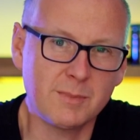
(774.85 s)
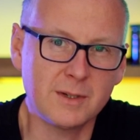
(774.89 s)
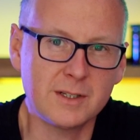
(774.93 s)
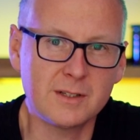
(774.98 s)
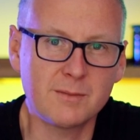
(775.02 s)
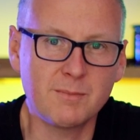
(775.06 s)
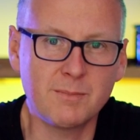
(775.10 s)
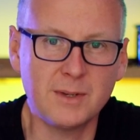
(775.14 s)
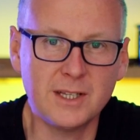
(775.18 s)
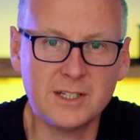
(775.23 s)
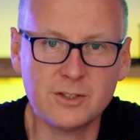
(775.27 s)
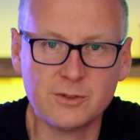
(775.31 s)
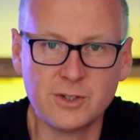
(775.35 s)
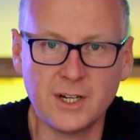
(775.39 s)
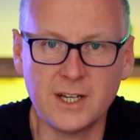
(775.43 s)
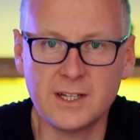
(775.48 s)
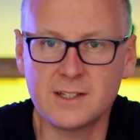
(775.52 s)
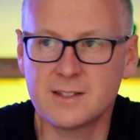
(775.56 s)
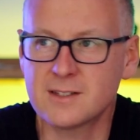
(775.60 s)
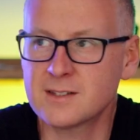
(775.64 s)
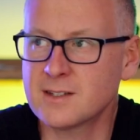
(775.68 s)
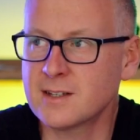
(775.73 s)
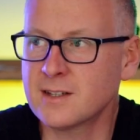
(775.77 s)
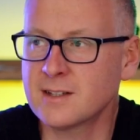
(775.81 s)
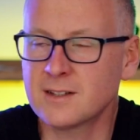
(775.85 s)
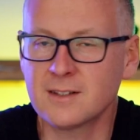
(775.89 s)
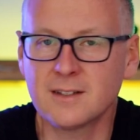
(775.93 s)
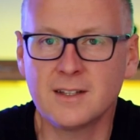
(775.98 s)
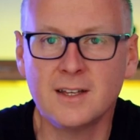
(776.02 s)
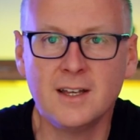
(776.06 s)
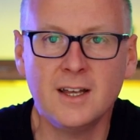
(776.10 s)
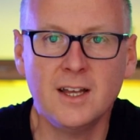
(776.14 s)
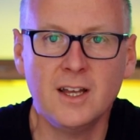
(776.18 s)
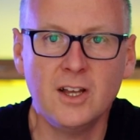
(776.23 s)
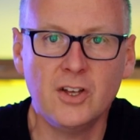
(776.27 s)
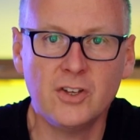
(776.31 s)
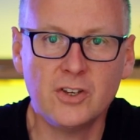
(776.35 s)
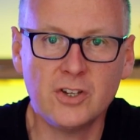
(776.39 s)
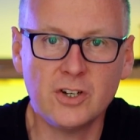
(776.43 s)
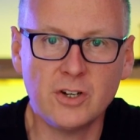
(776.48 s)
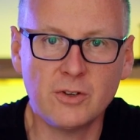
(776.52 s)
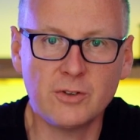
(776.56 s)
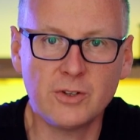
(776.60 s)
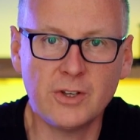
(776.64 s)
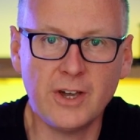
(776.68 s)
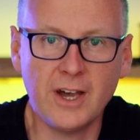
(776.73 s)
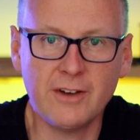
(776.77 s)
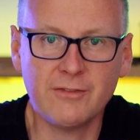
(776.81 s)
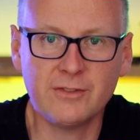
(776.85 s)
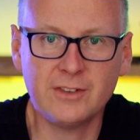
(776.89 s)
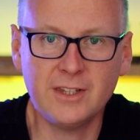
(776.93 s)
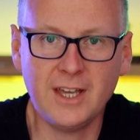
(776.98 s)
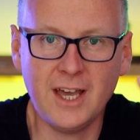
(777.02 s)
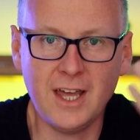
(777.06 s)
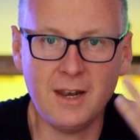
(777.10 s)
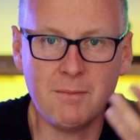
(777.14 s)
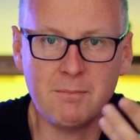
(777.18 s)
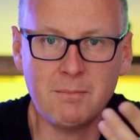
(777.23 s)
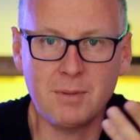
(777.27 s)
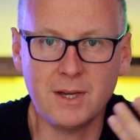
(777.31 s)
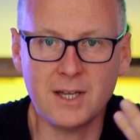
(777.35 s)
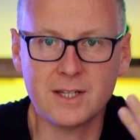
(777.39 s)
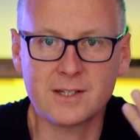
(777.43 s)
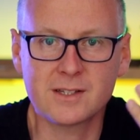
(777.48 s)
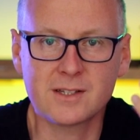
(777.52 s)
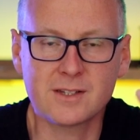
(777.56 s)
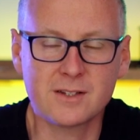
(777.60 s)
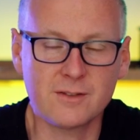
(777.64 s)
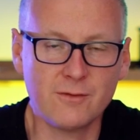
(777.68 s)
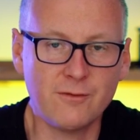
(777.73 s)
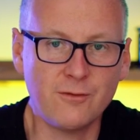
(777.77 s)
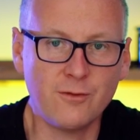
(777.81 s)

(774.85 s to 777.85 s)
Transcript: but bit rates, and you have 10 bits,